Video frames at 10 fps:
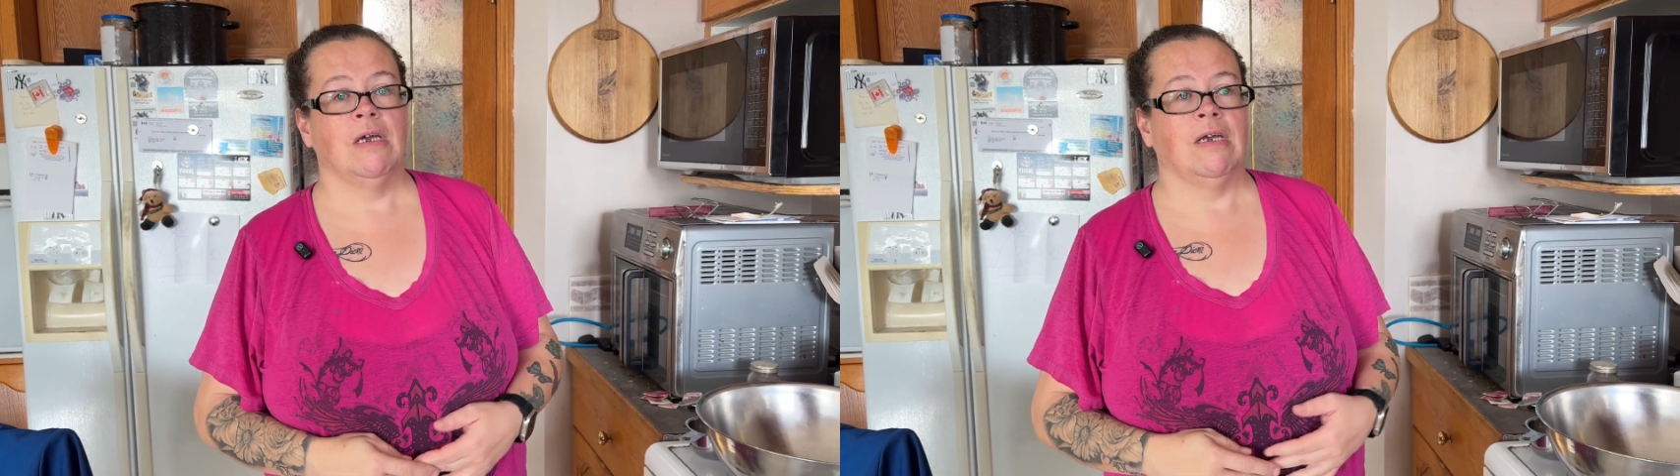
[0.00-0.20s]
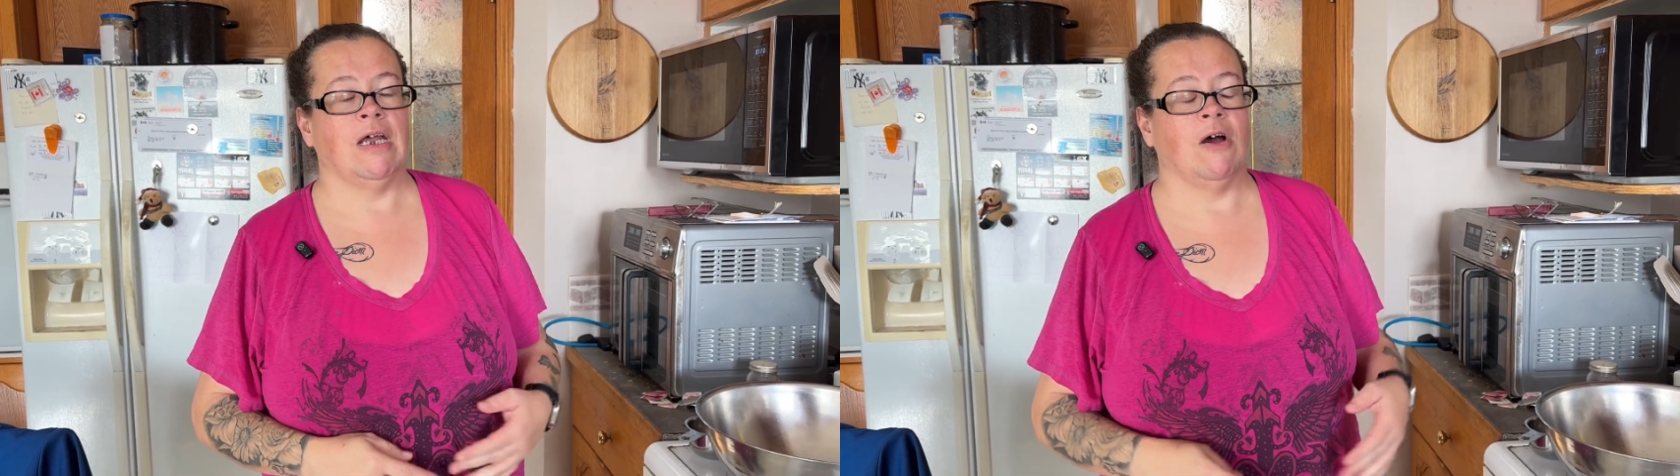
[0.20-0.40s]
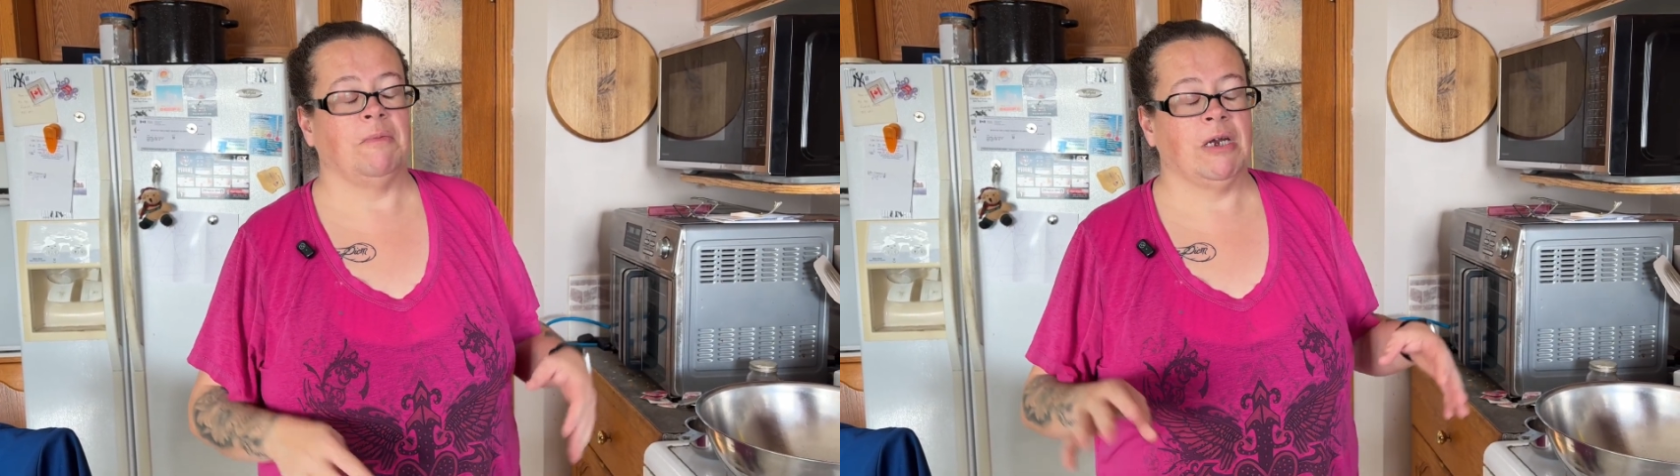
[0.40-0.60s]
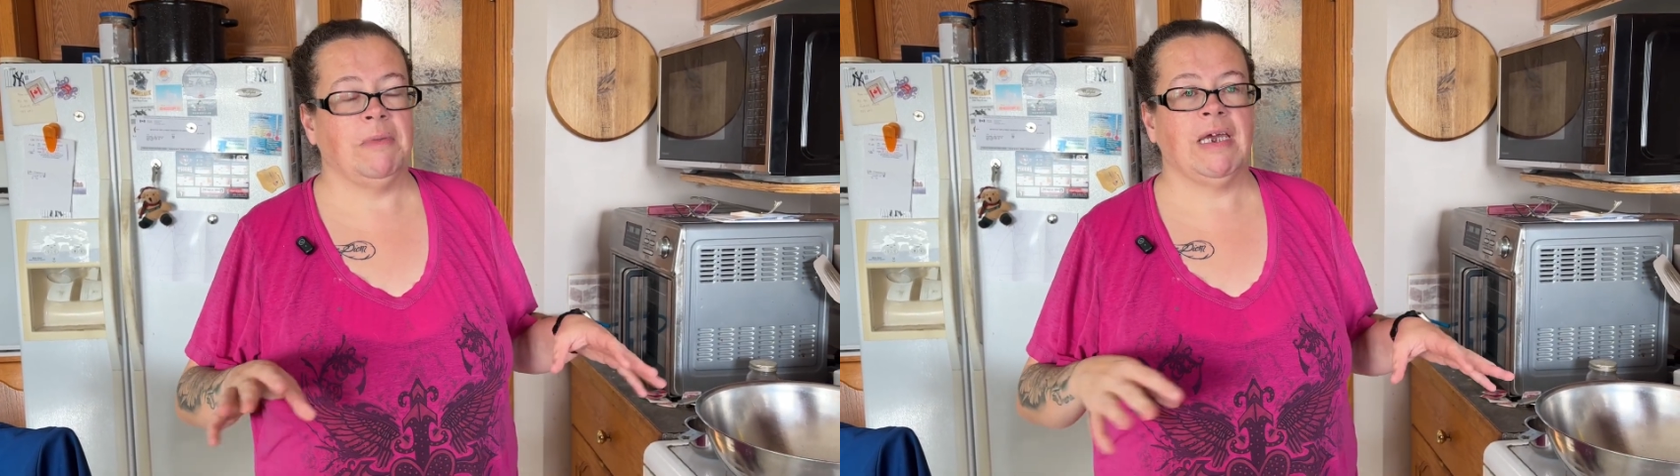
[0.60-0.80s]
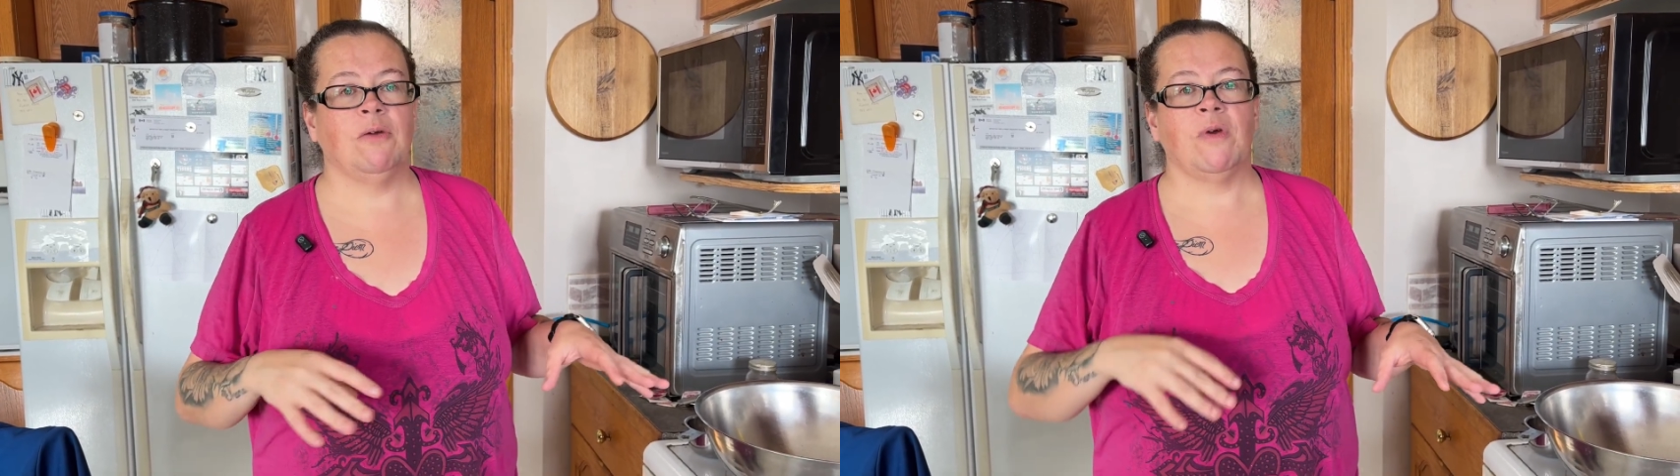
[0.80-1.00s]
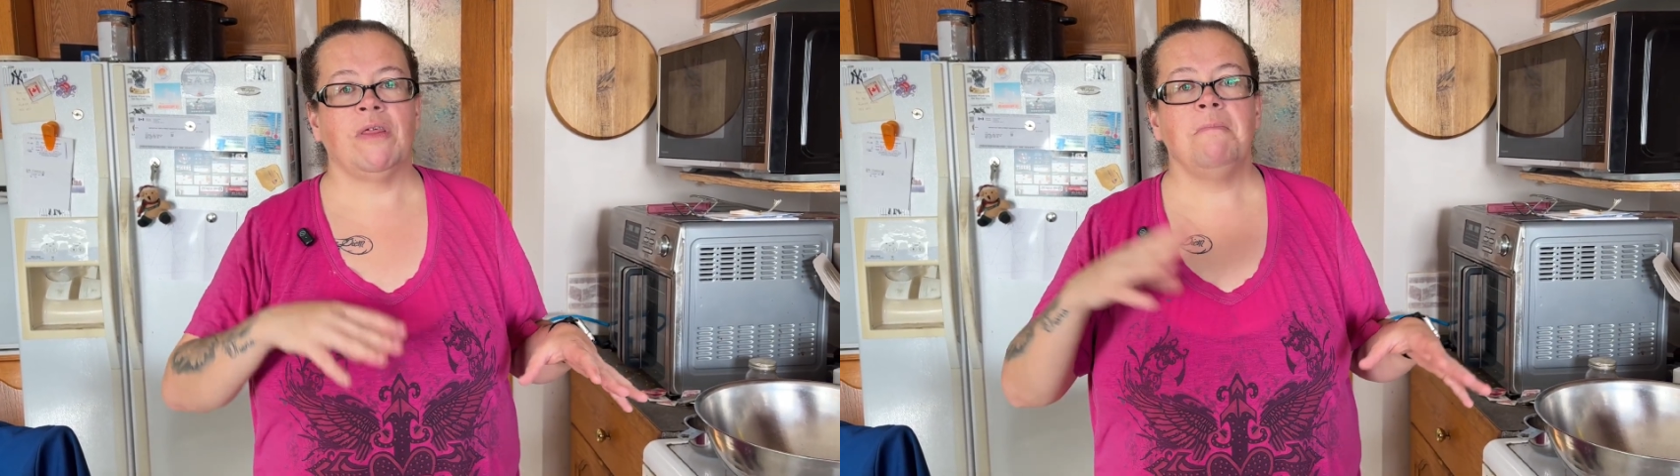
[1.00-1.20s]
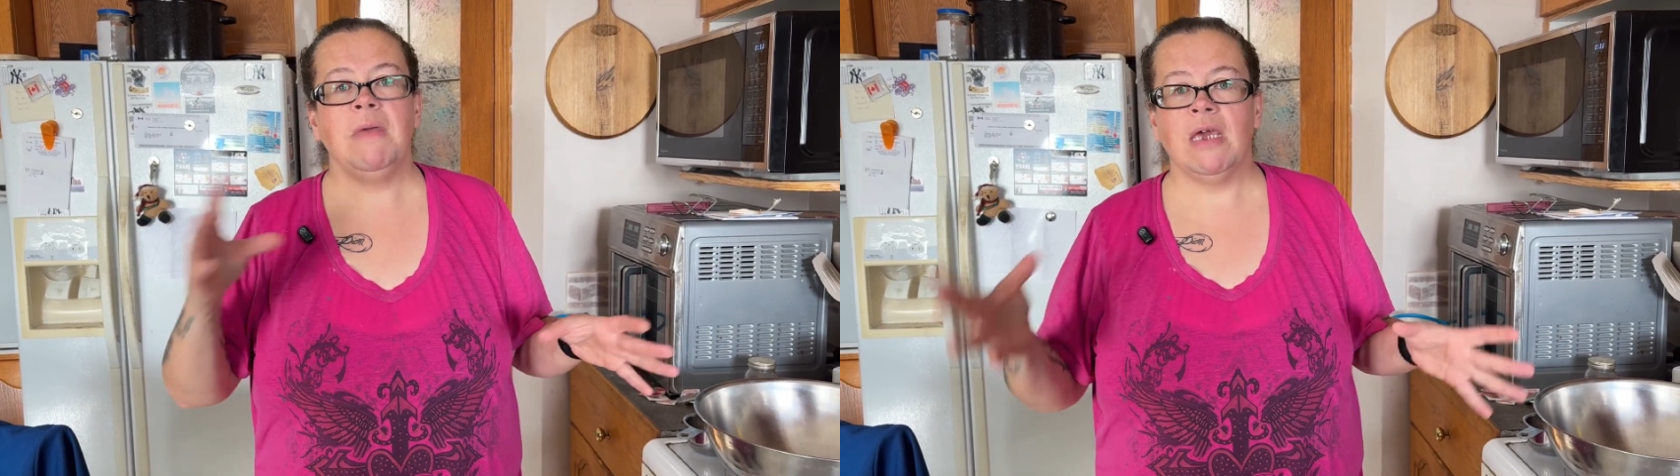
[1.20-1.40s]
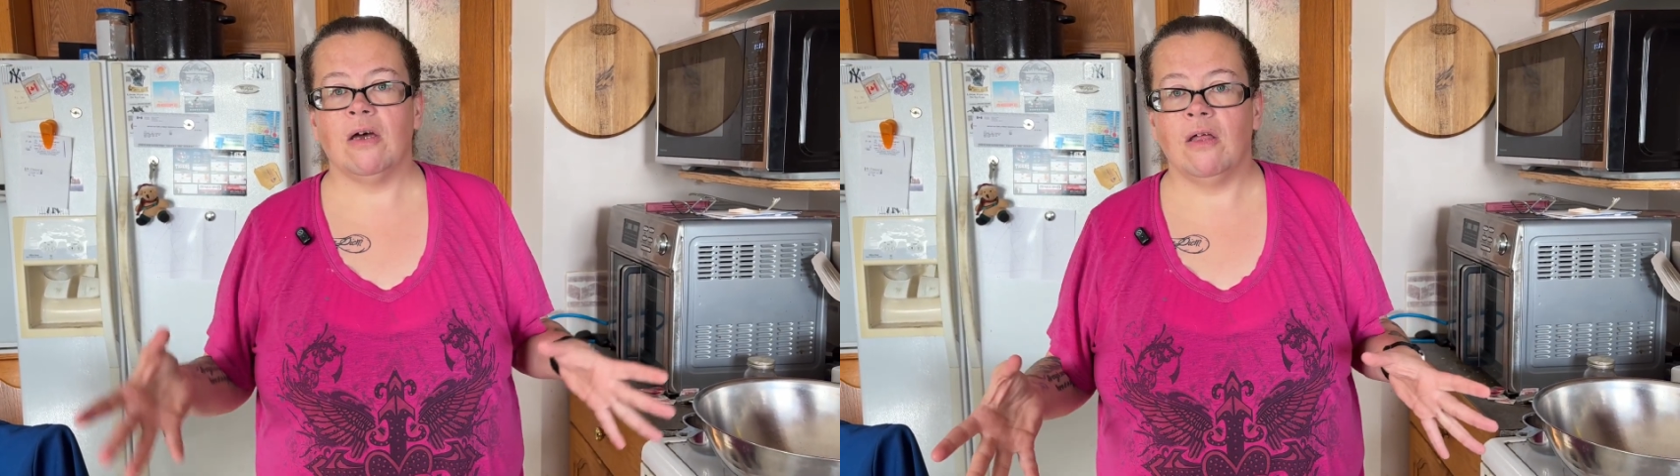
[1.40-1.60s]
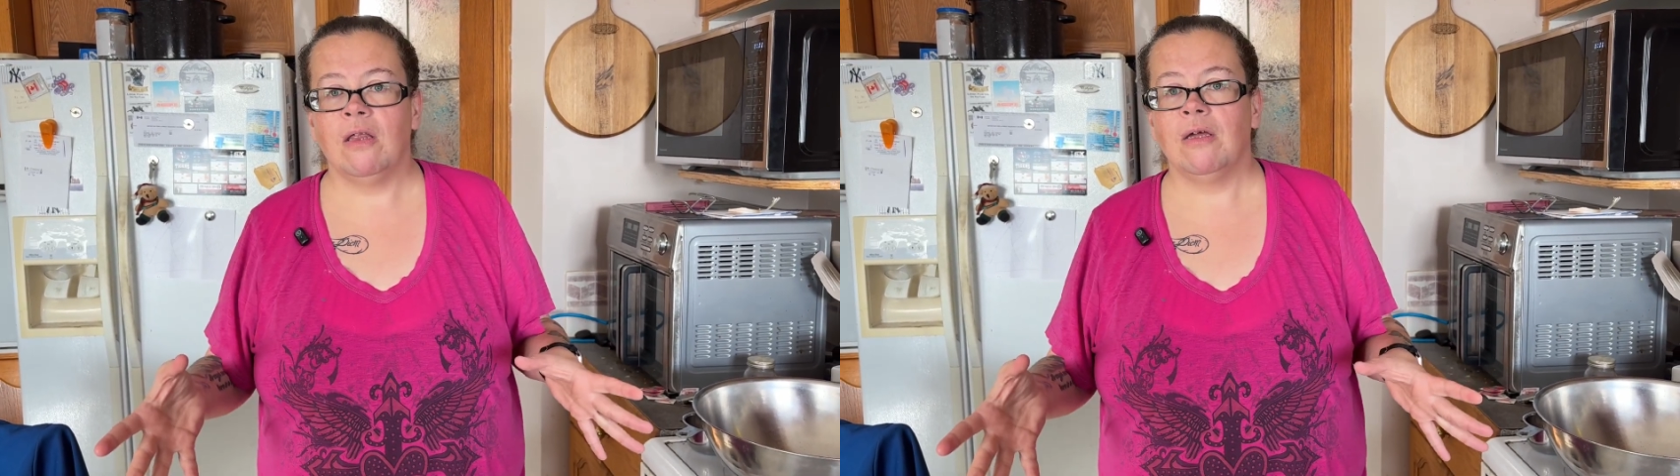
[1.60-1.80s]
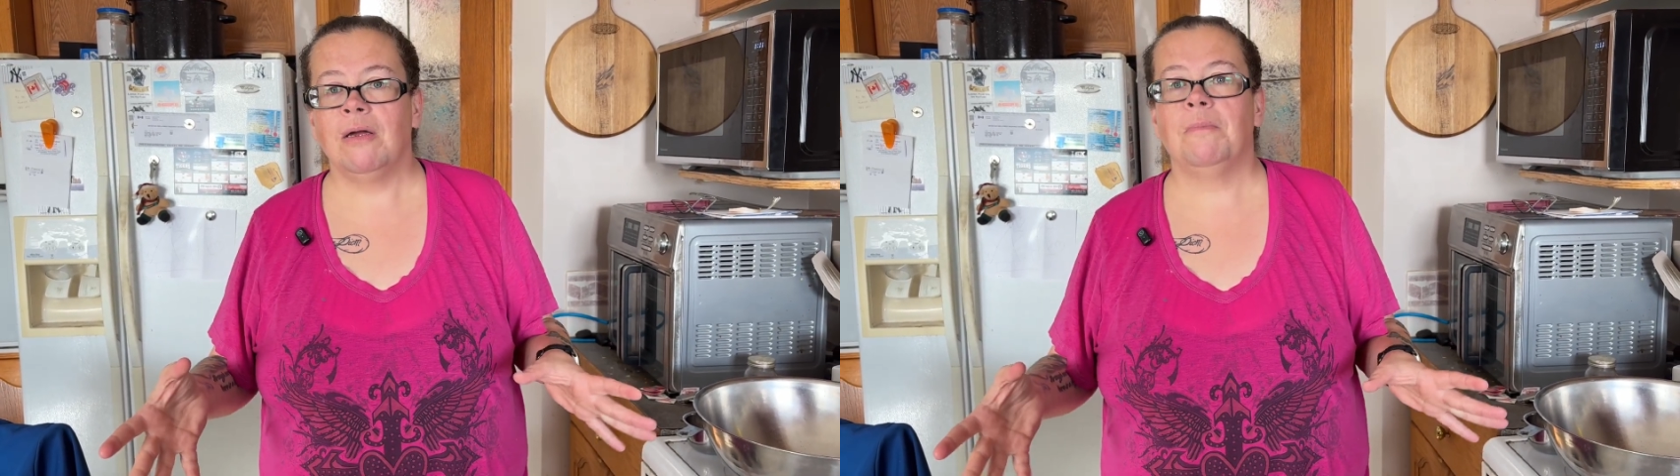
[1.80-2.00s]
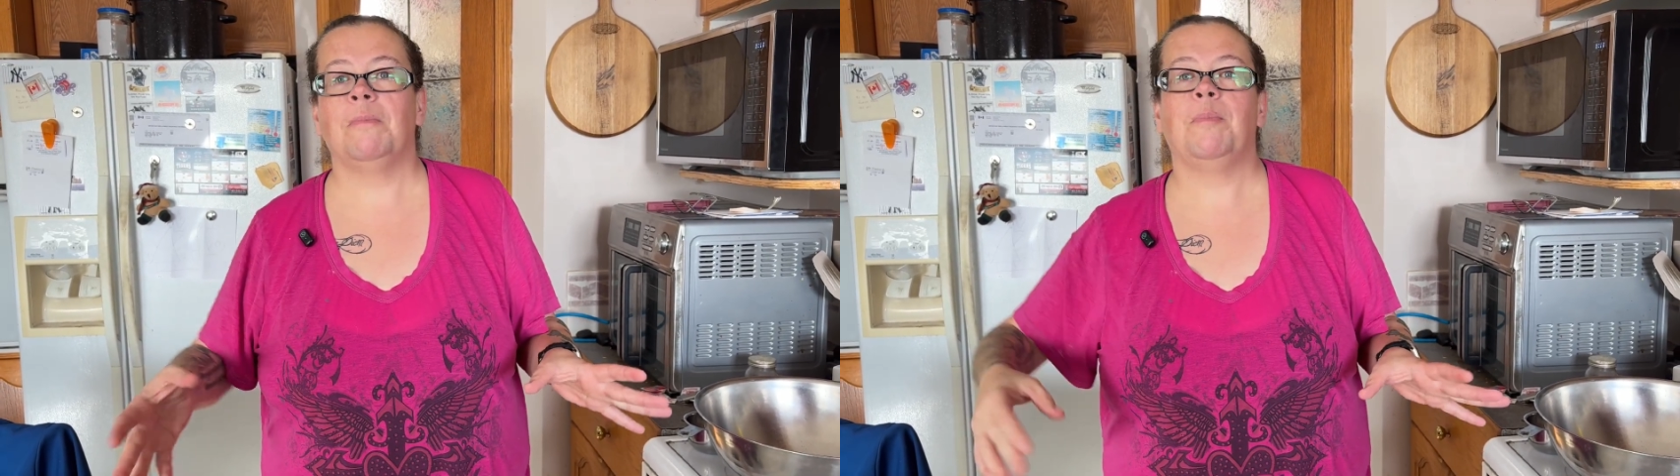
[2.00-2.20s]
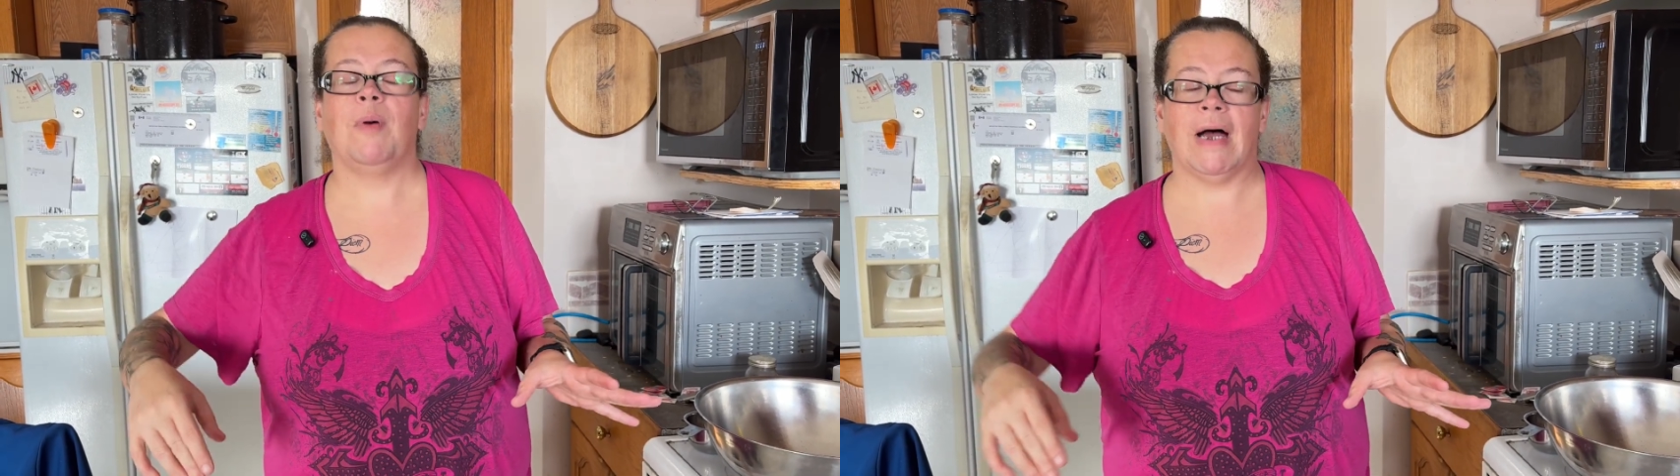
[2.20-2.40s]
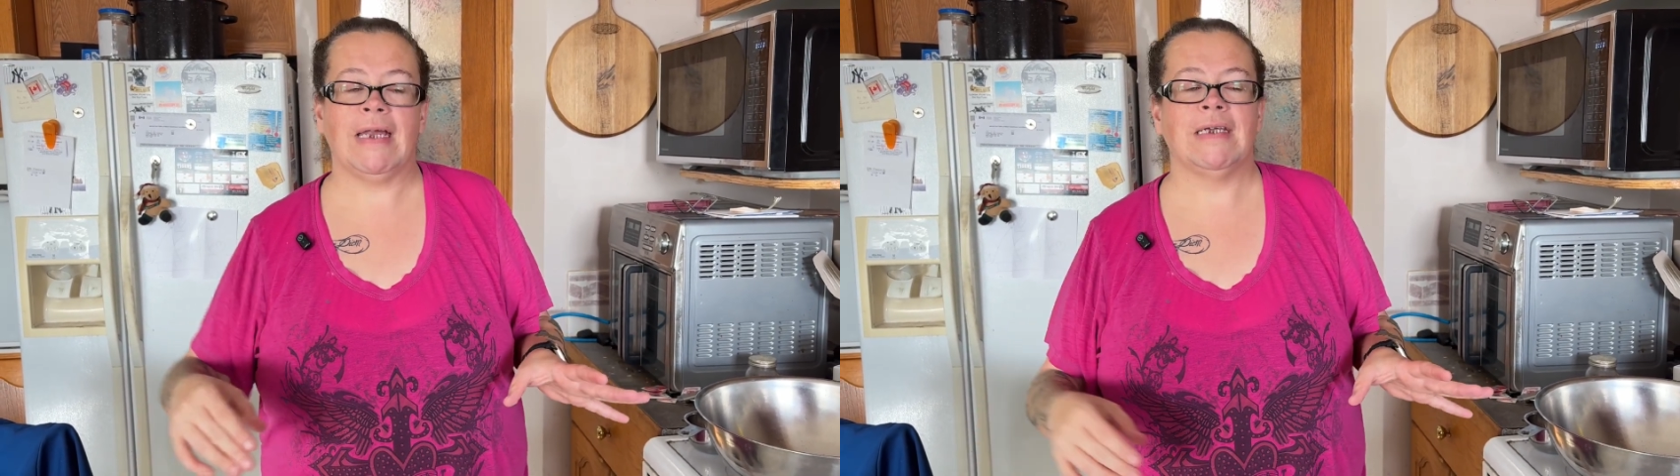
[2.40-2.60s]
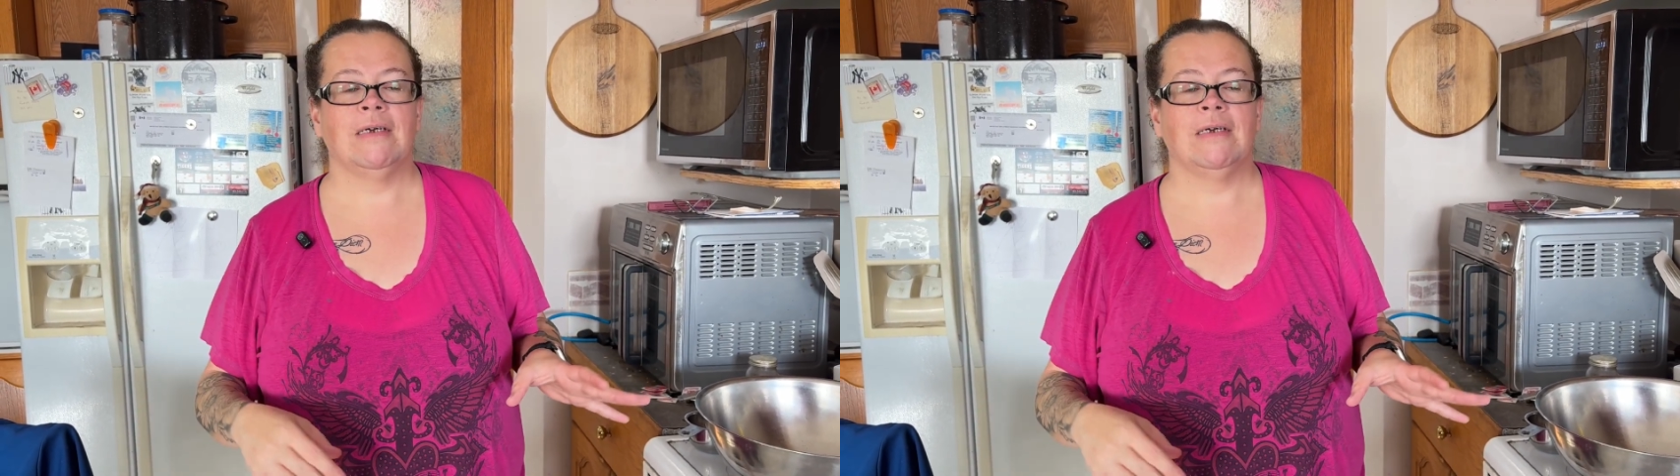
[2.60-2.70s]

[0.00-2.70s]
Now I'm going to make it with a meal, but